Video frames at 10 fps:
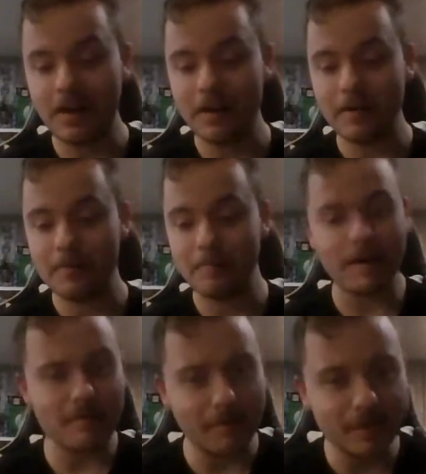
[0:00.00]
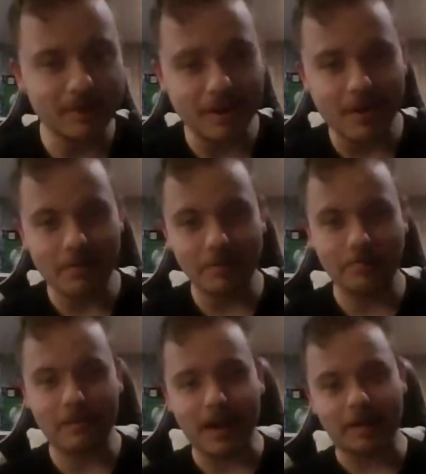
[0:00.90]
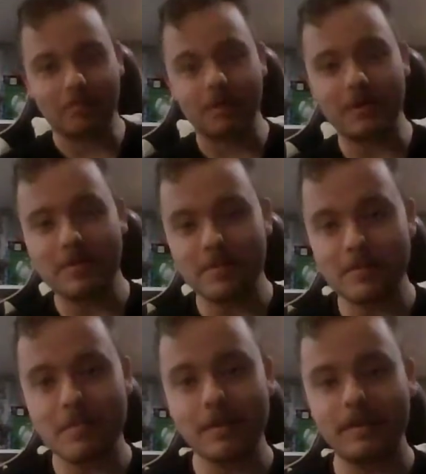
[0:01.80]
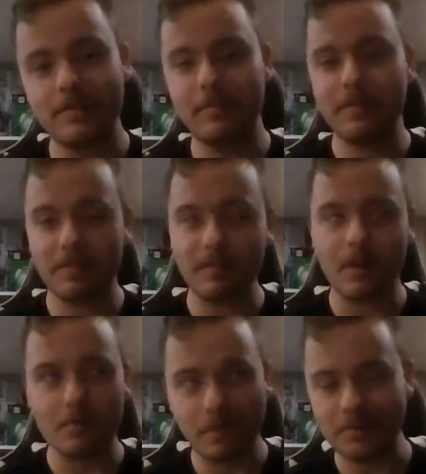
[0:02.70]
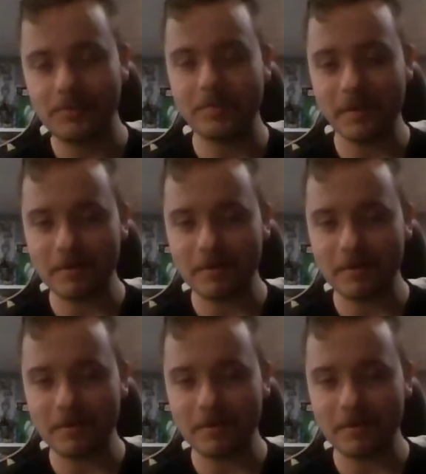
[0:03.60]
about a month ago, it's not really been a month, it's been almost a month.